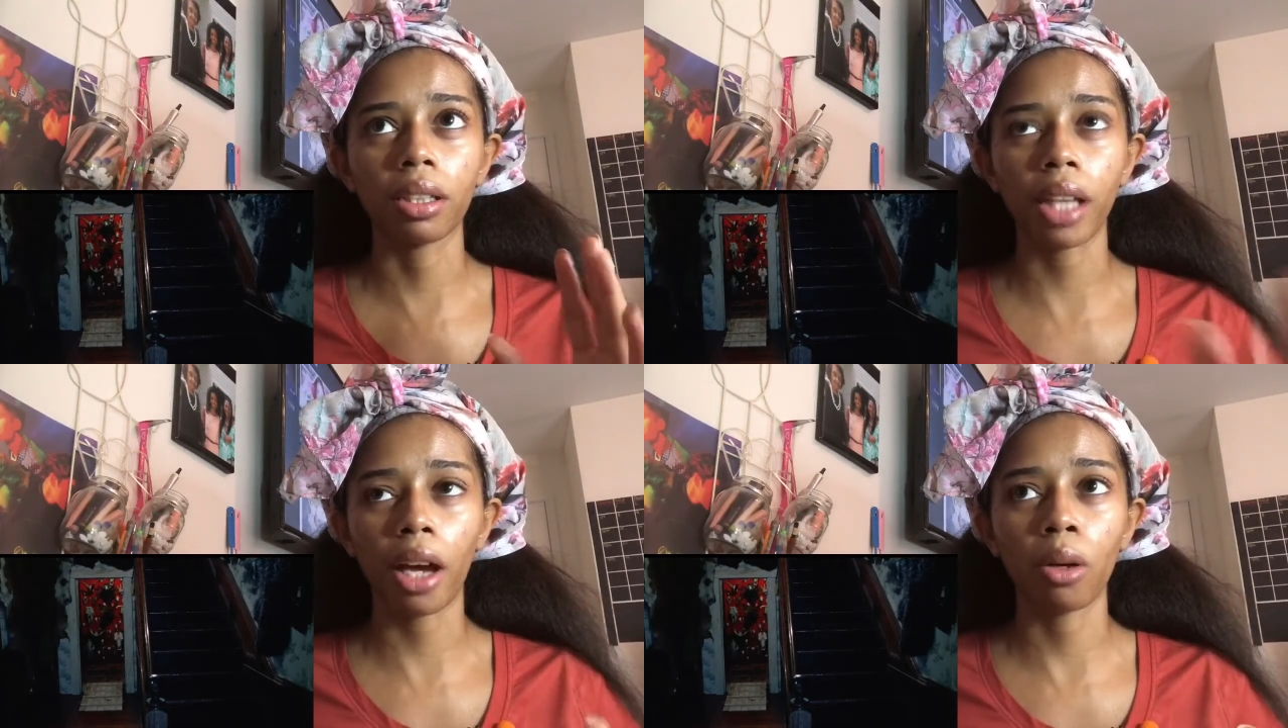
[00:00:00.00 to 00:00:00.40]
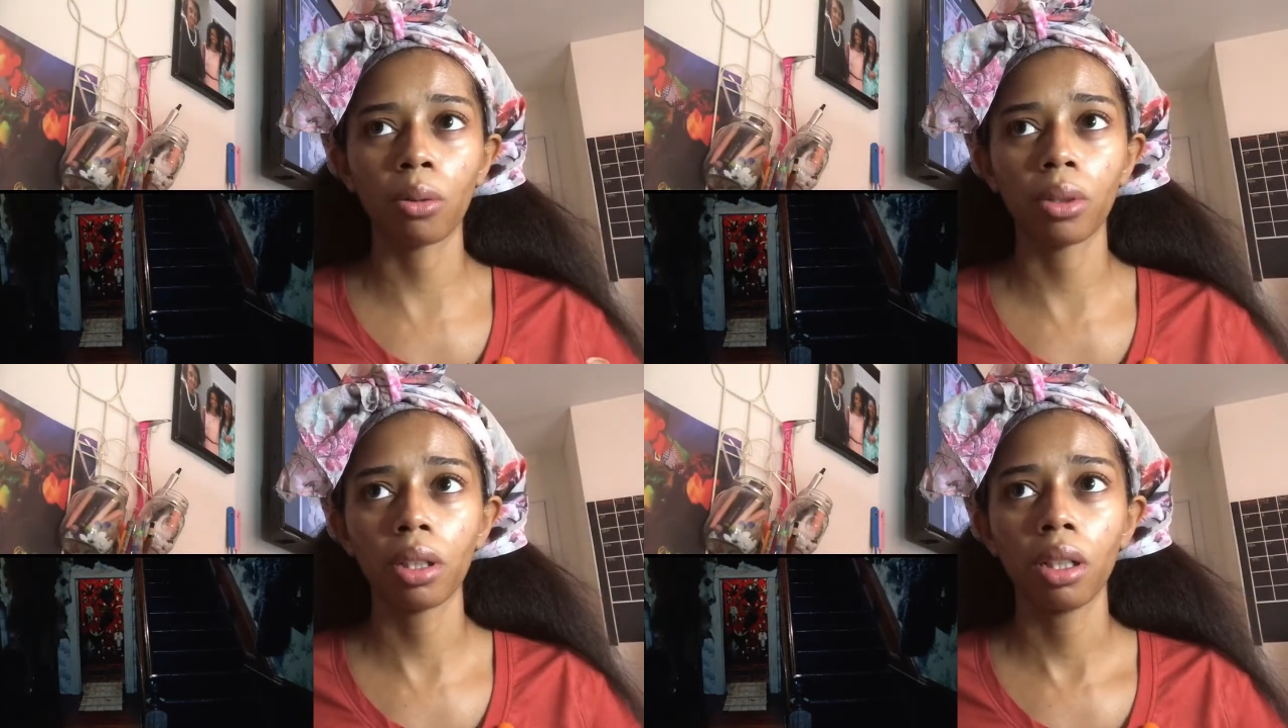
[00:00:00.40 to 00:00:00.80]

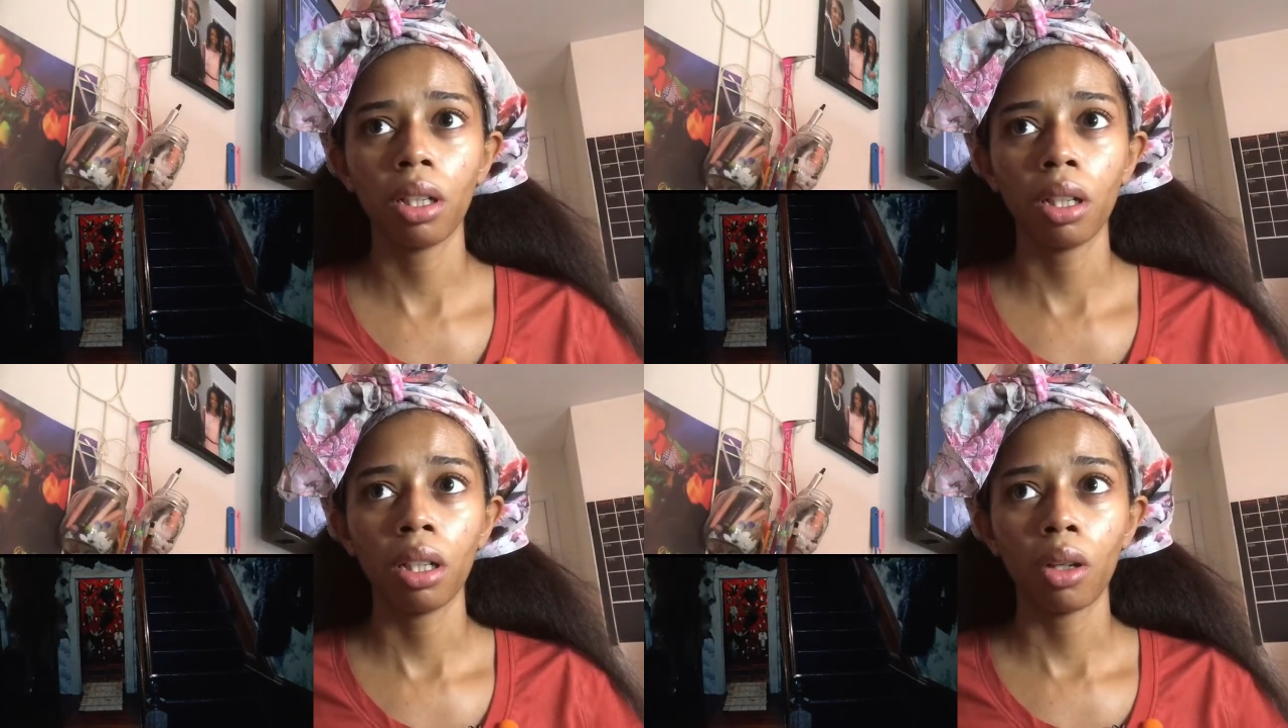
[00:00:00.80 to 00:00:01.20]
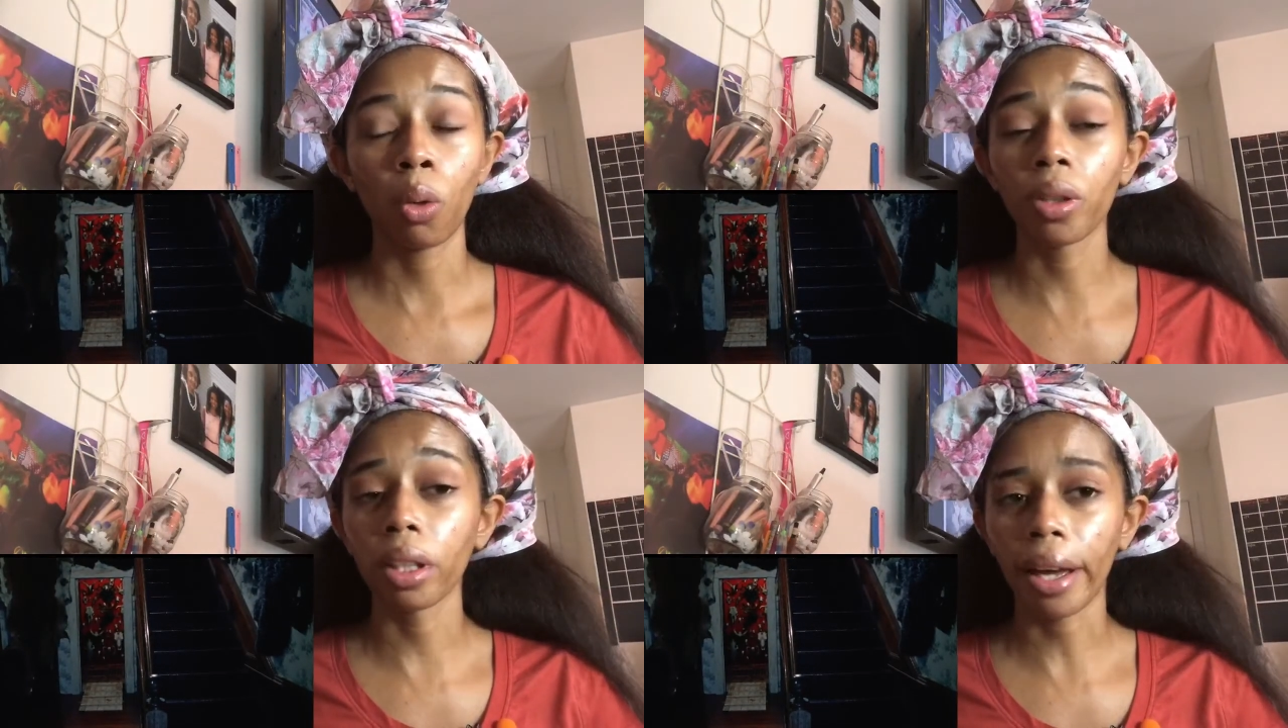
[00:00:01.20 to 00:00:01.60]
sound,
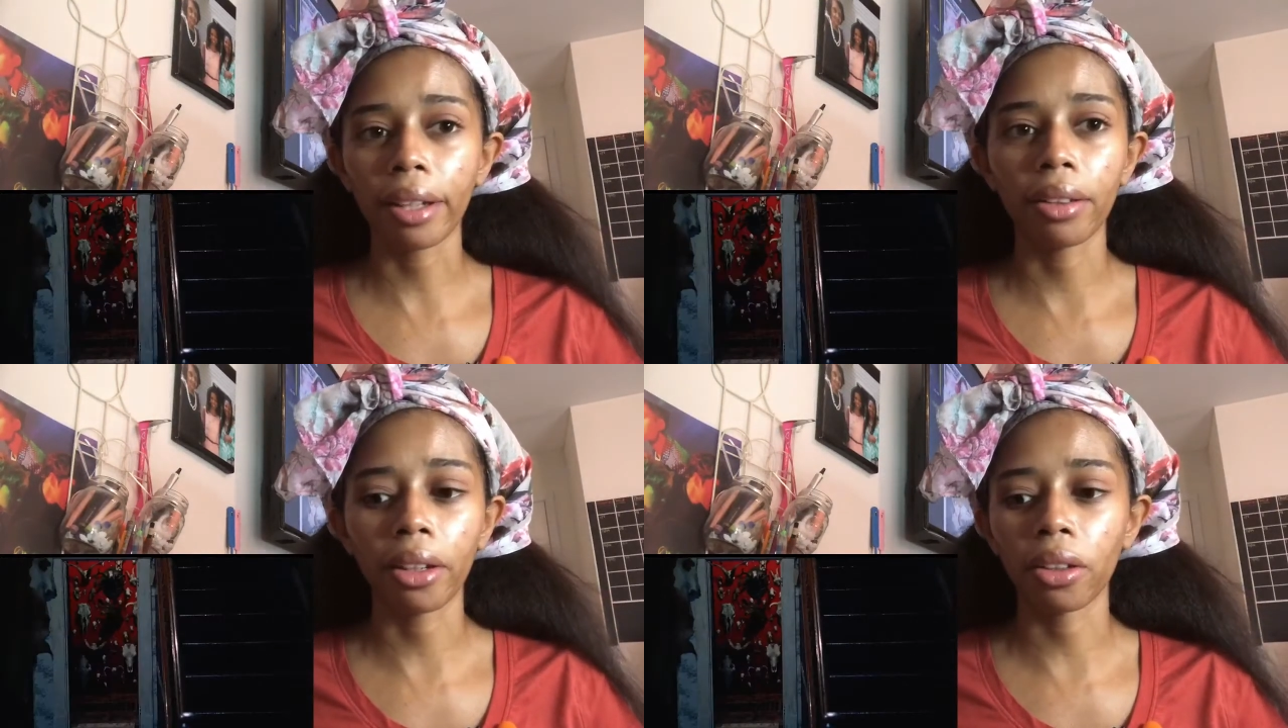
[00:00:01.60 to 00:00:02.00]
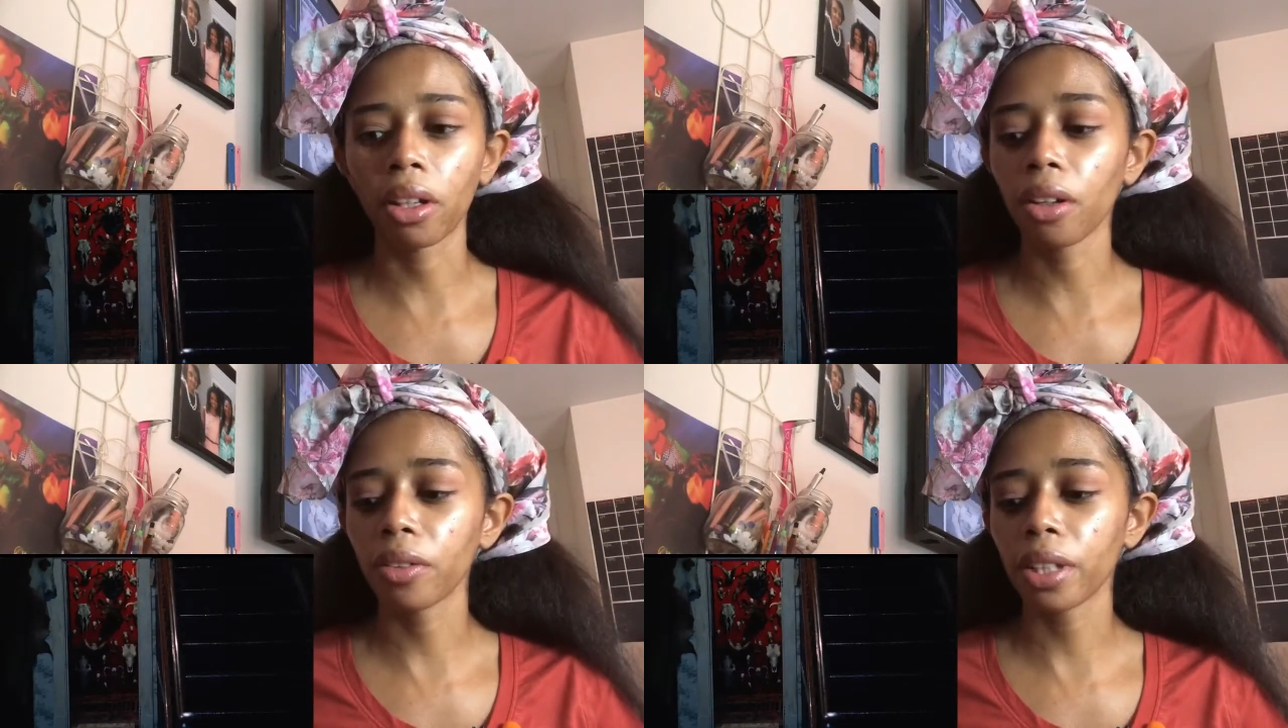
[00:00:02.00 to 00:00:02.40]
or the lack
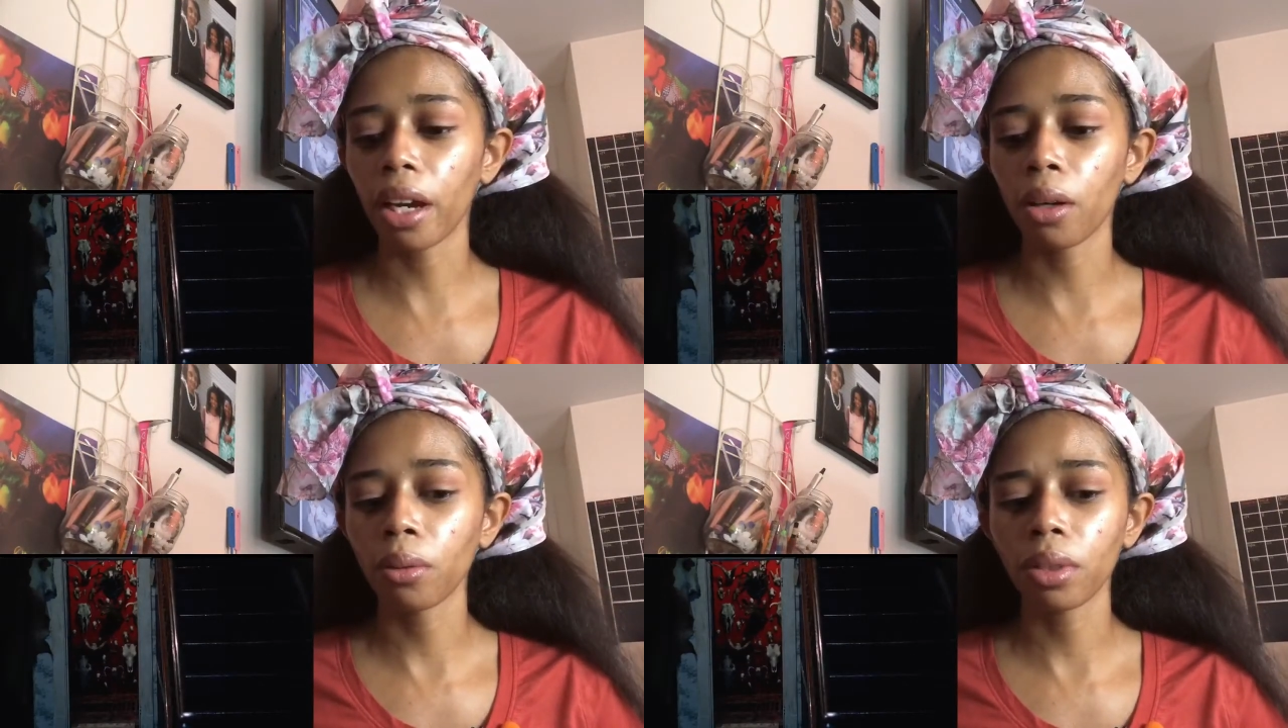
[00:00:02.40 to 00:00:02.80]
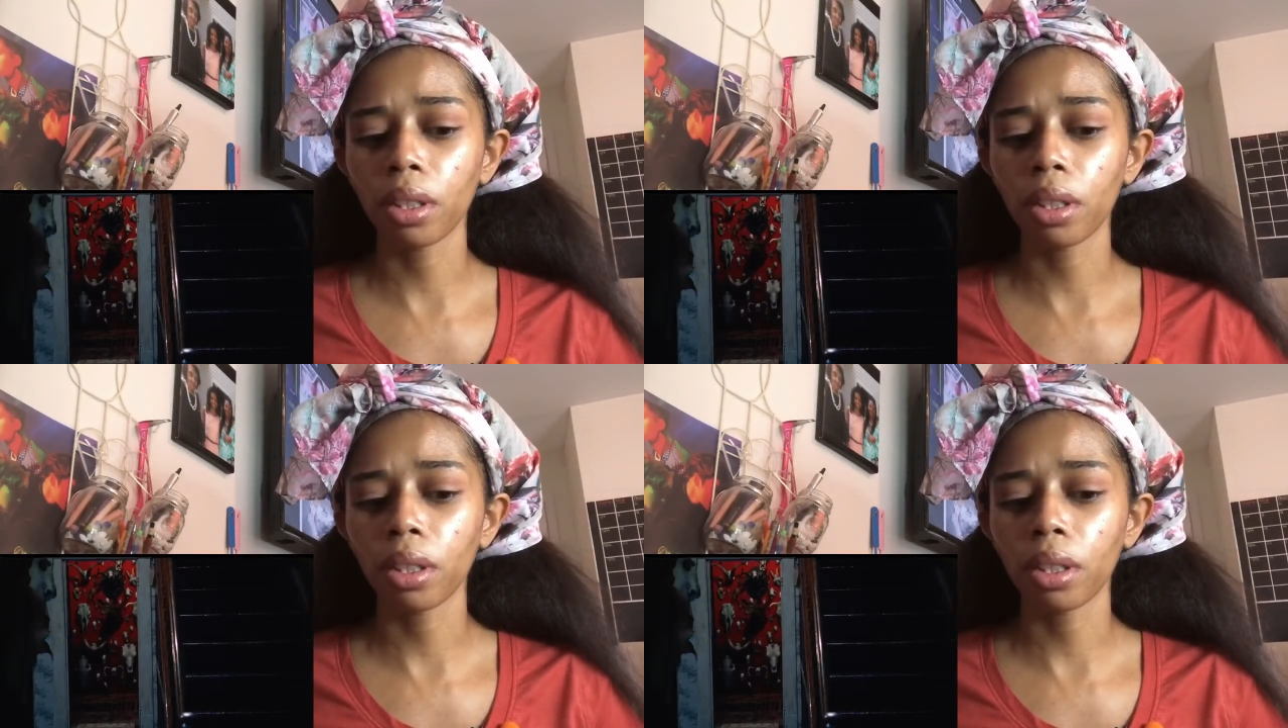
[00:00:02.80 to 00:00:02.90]
thereof sound.